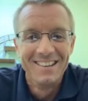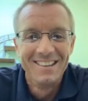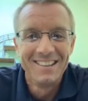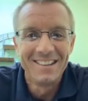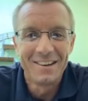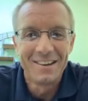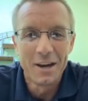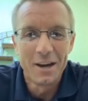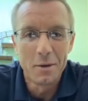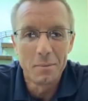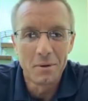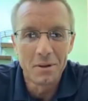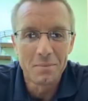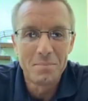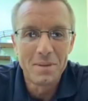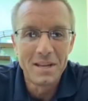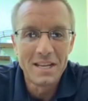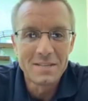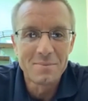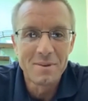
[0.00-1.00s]
they're able to
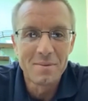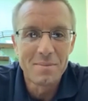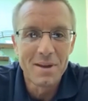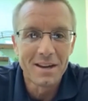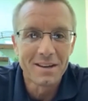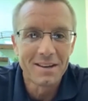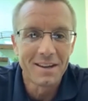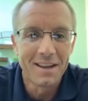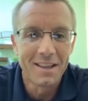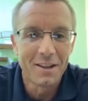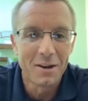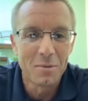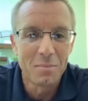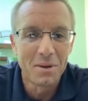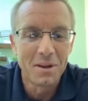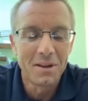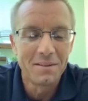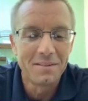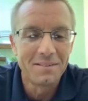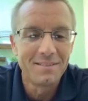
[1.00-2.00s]
piece me back together.
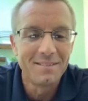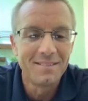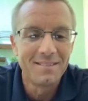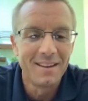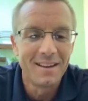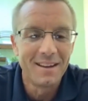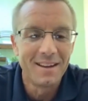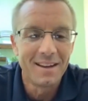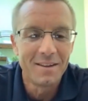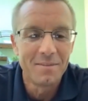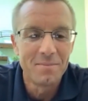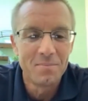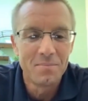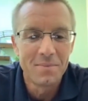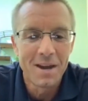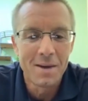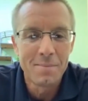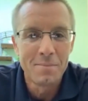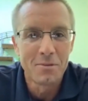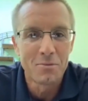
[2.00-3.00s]
But uh,
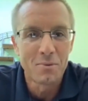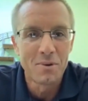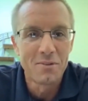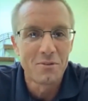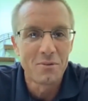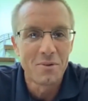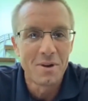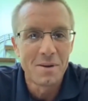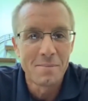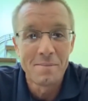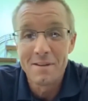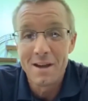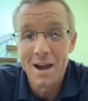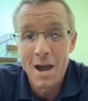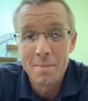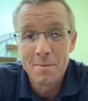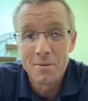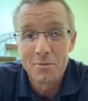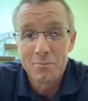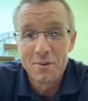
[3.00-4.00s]
I'm a three for I'm
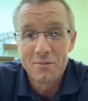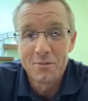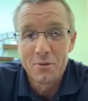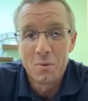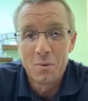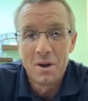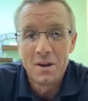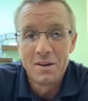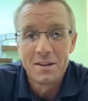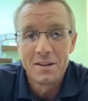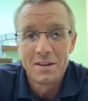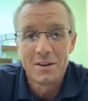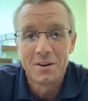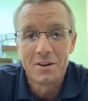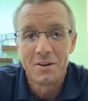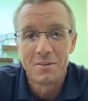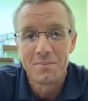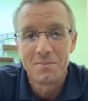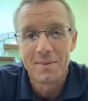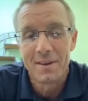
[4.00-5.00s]
I'm a three for one
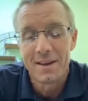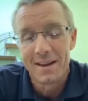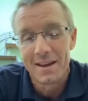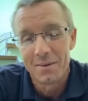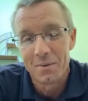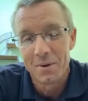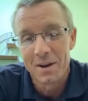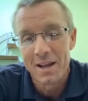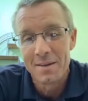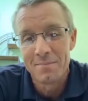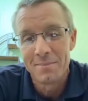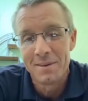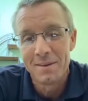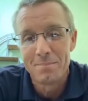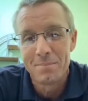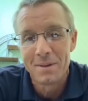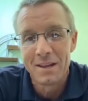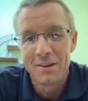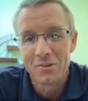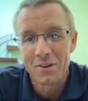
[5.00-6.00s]
deal. Uh, when I'm
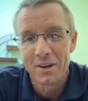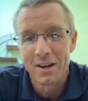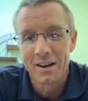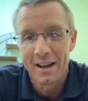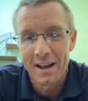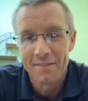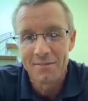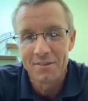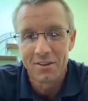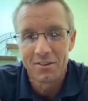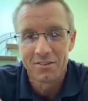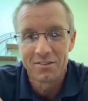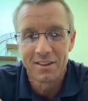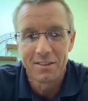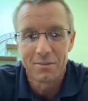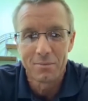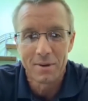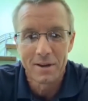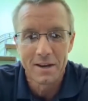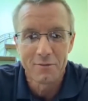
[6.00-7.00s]
being treated, I have to go see
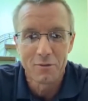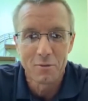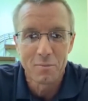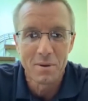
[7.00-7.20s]
three different